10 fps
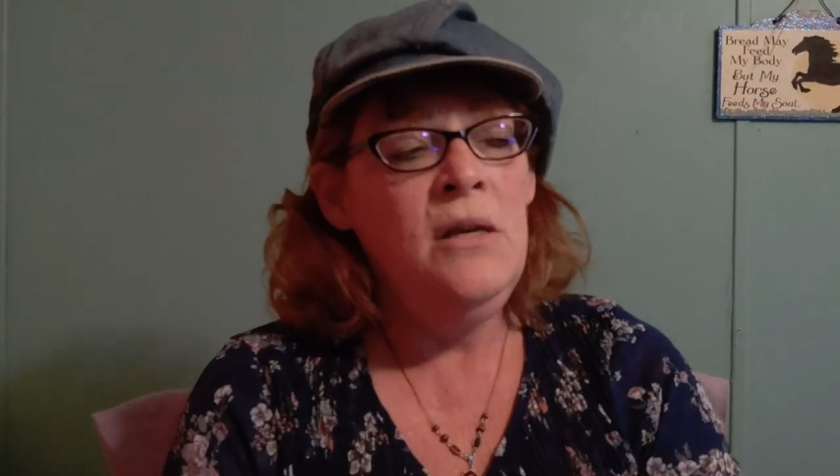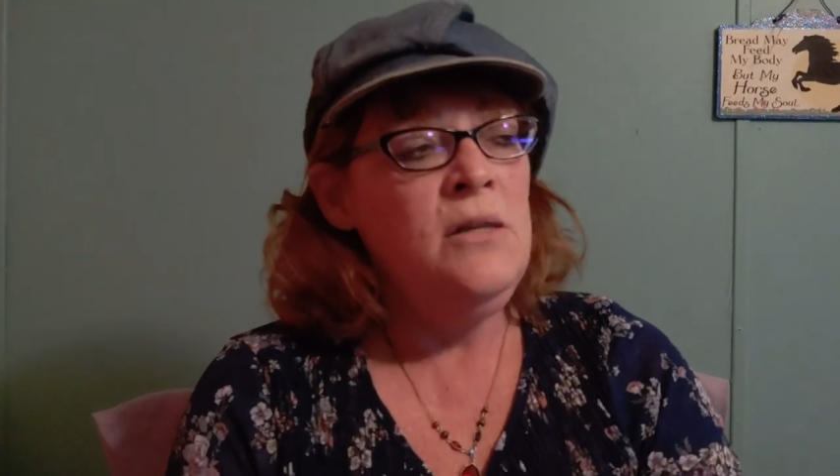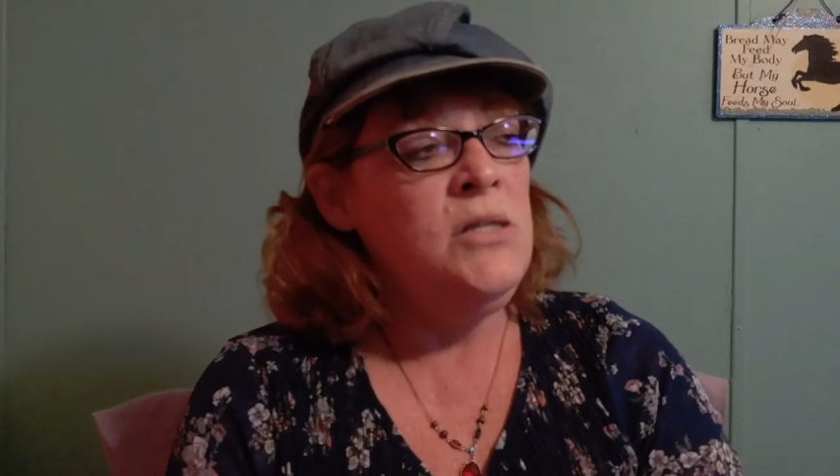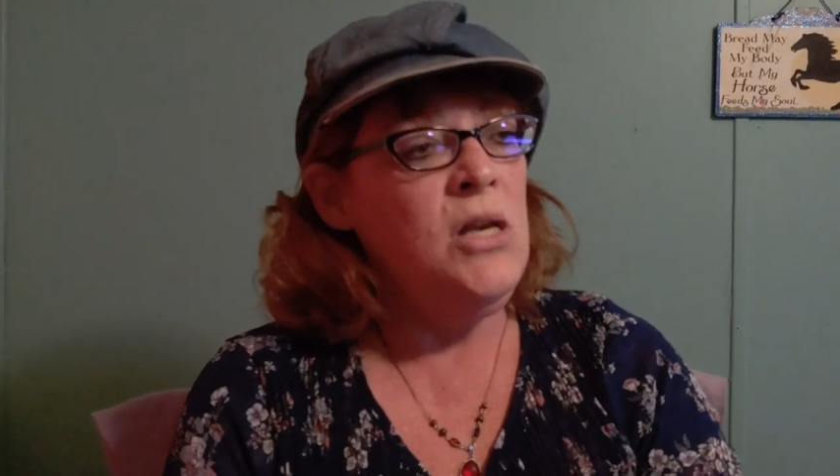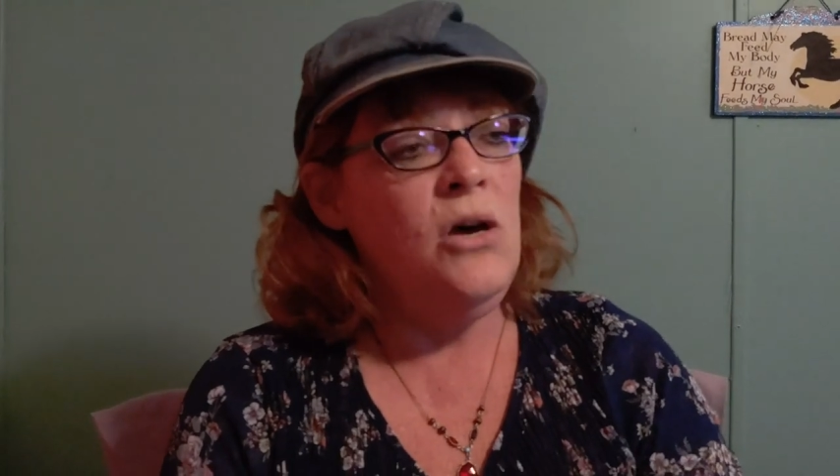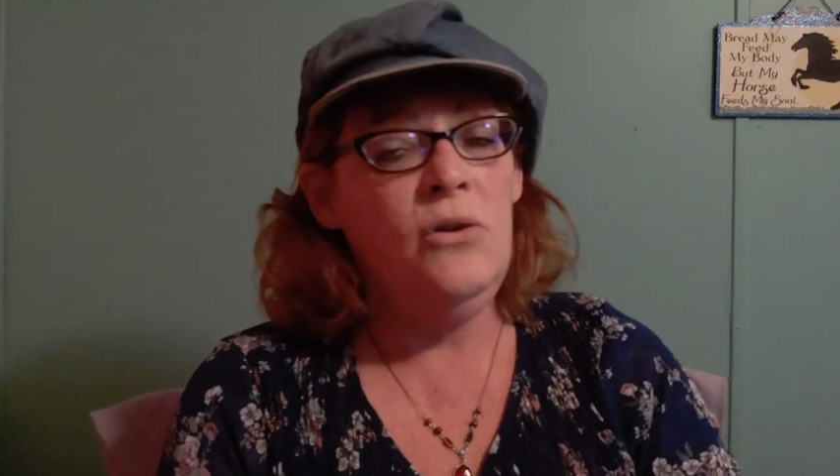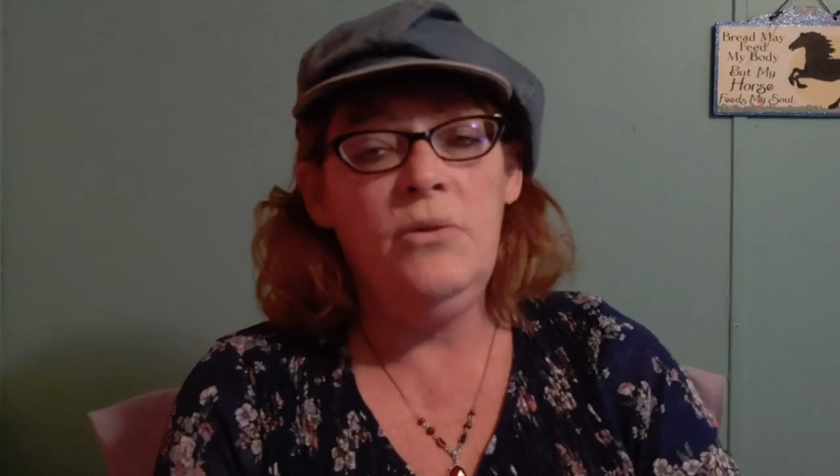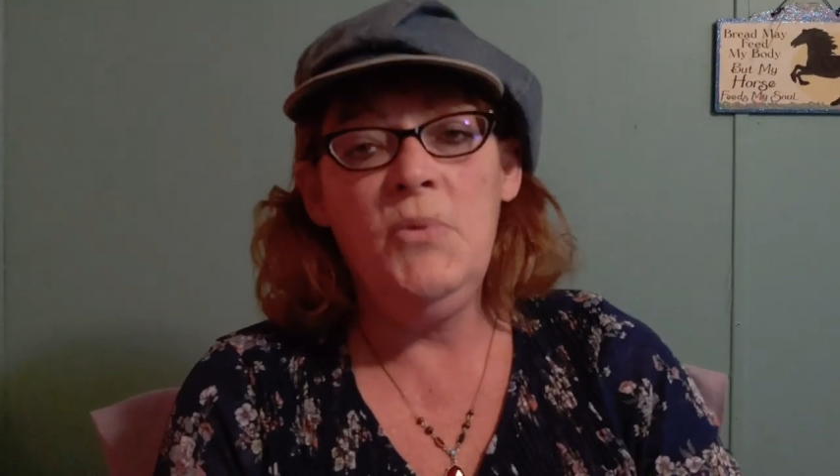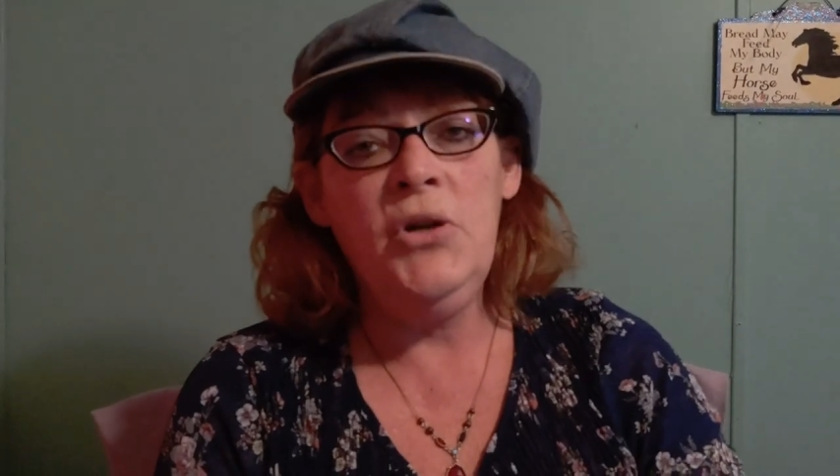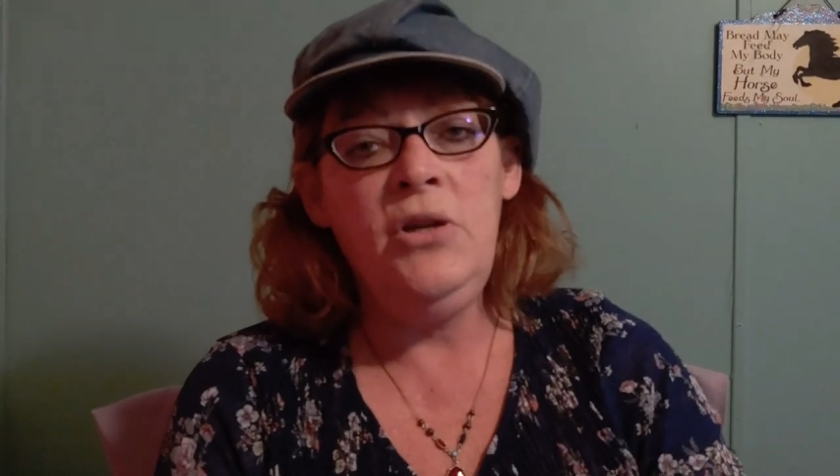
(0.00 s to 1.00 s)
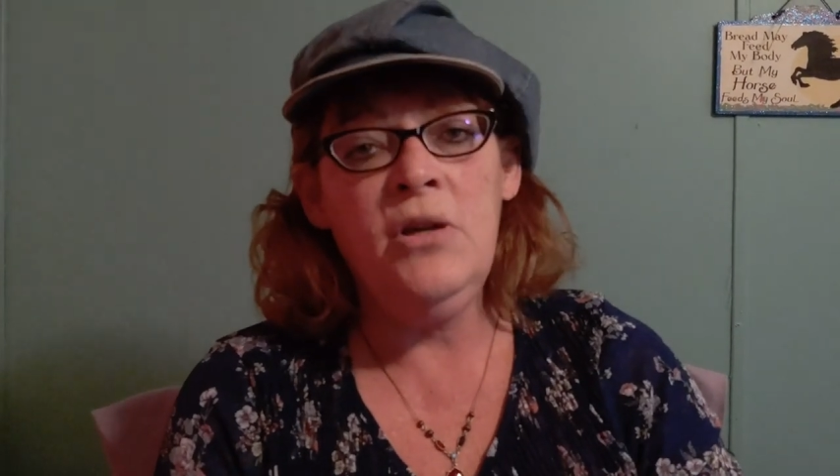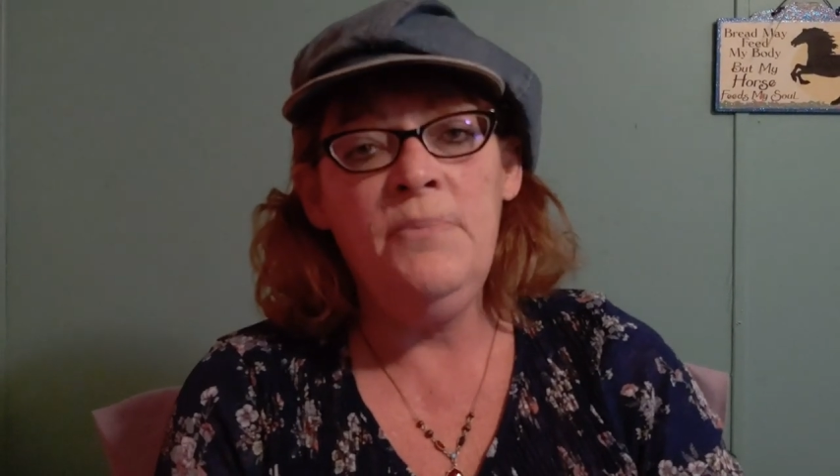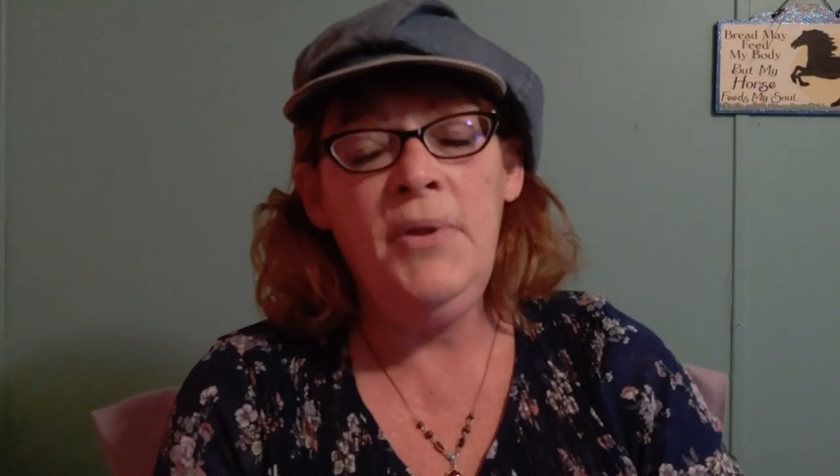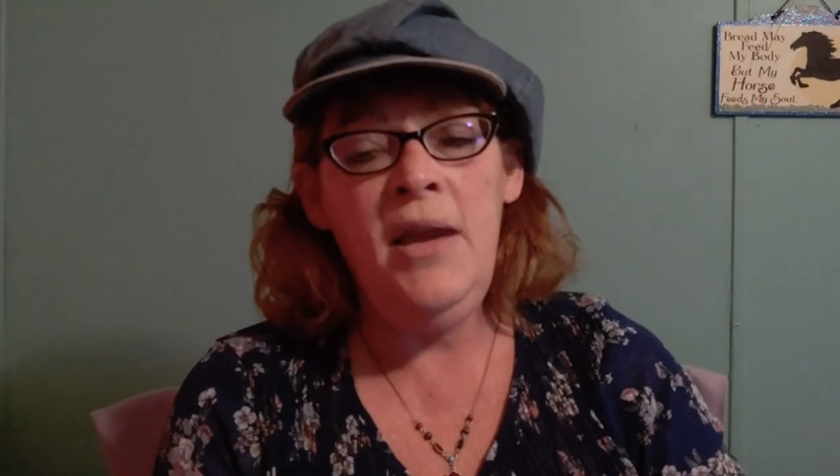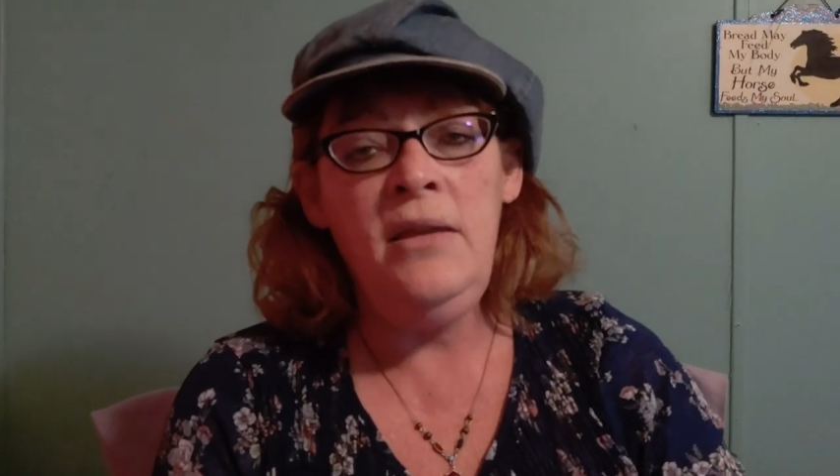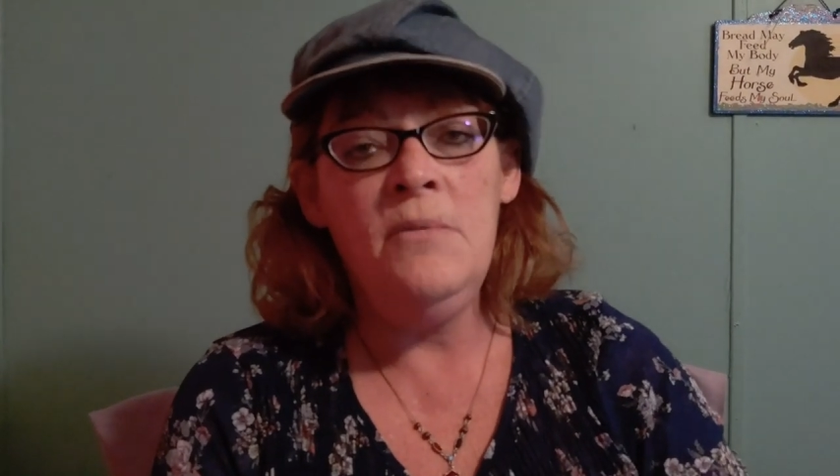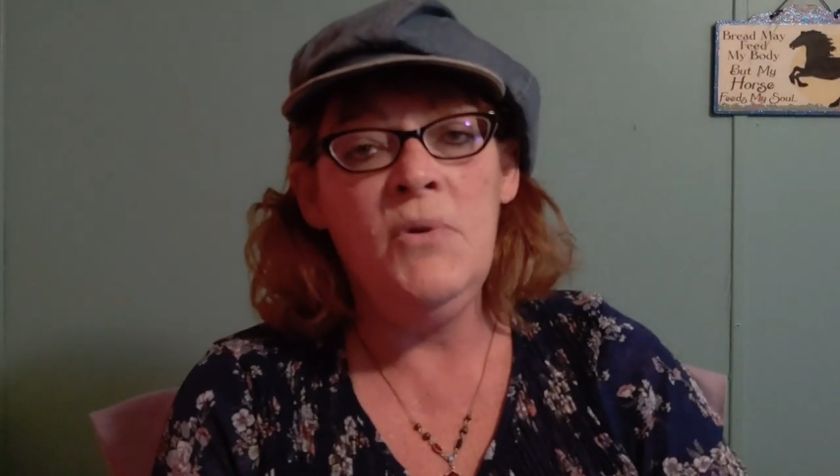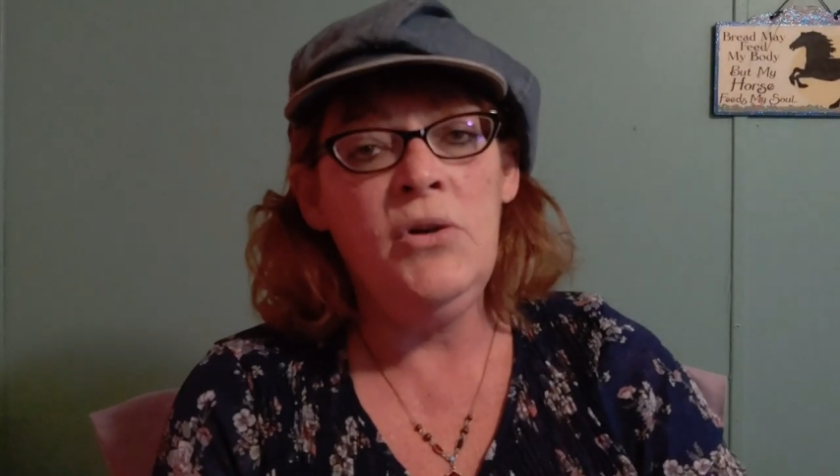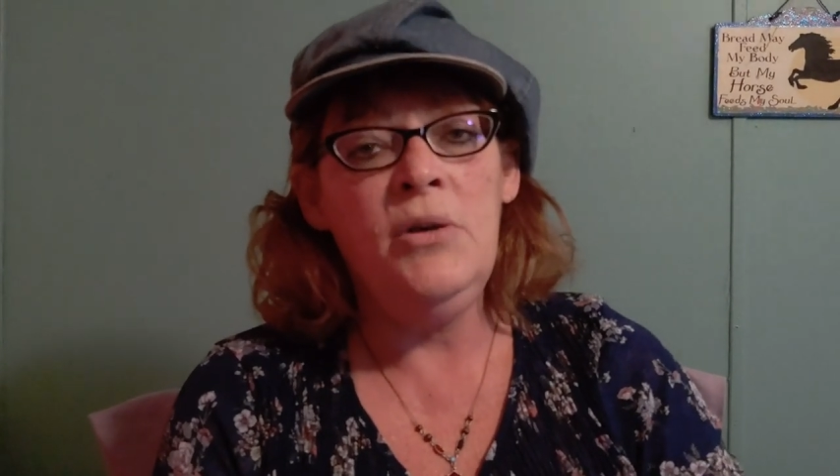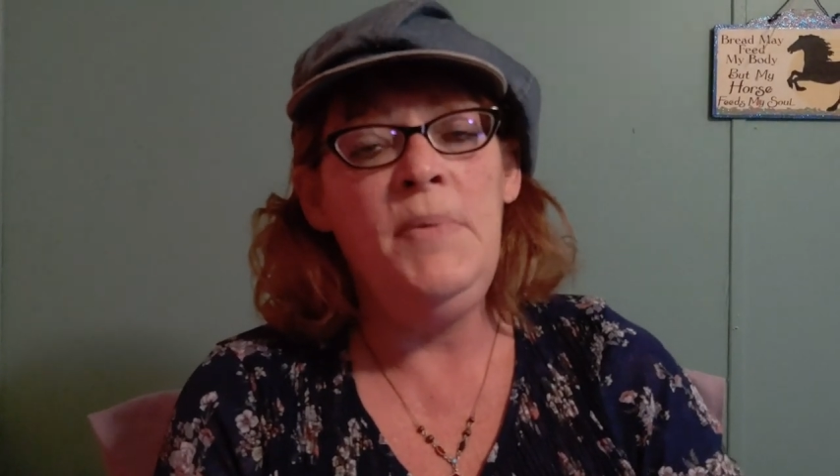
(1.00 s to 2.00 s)
So the more you complain, the
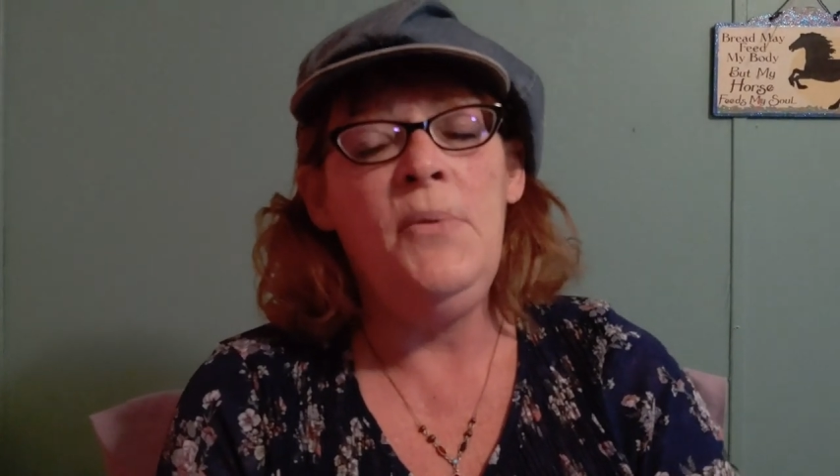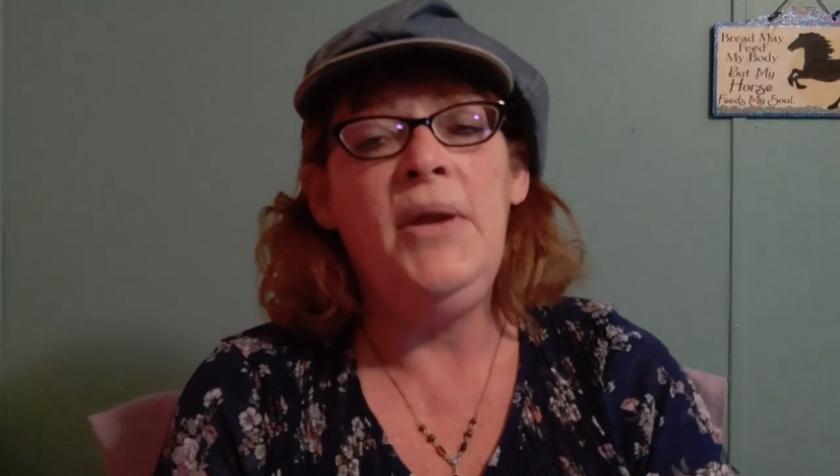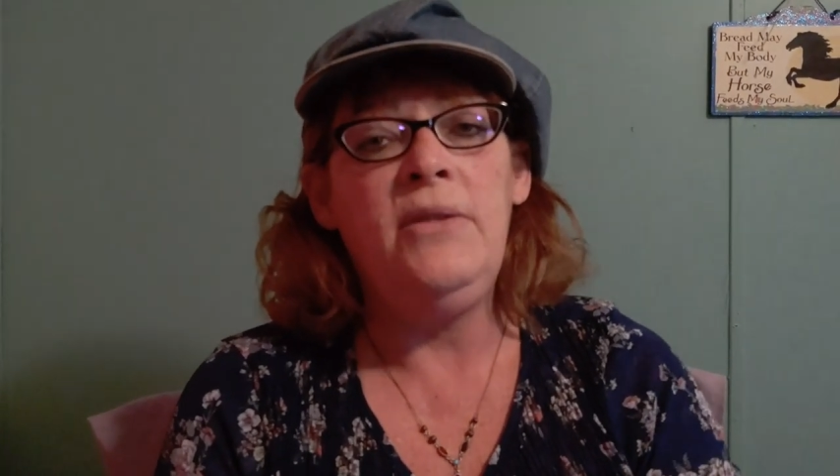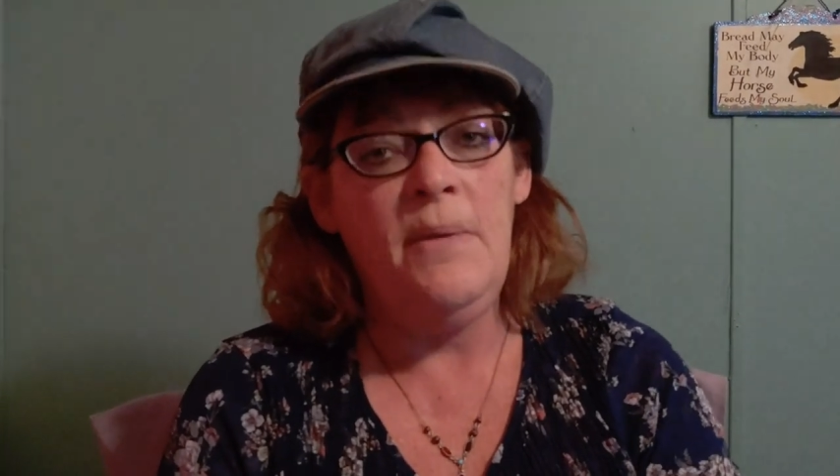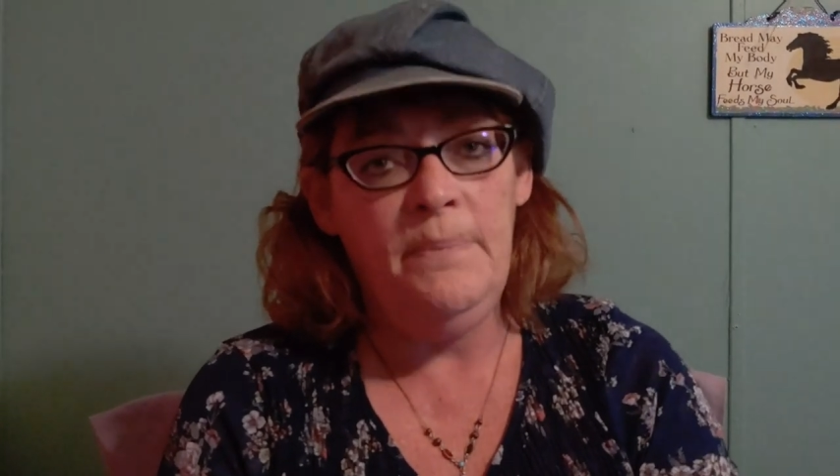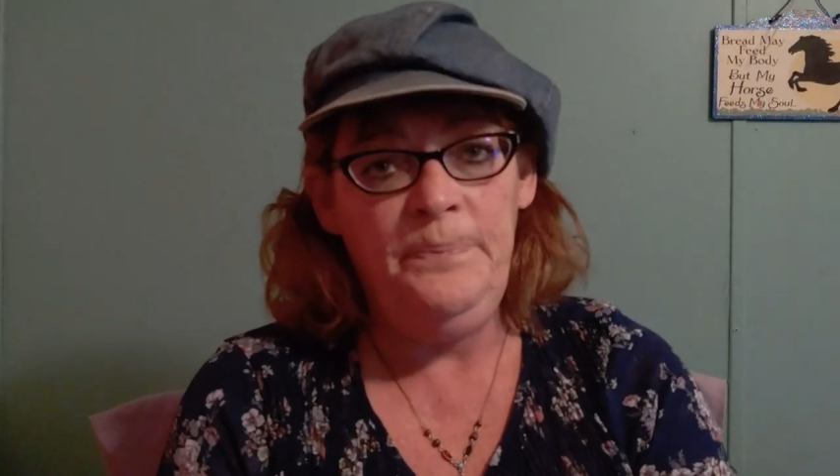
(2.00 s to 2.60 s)
more you'll be with them.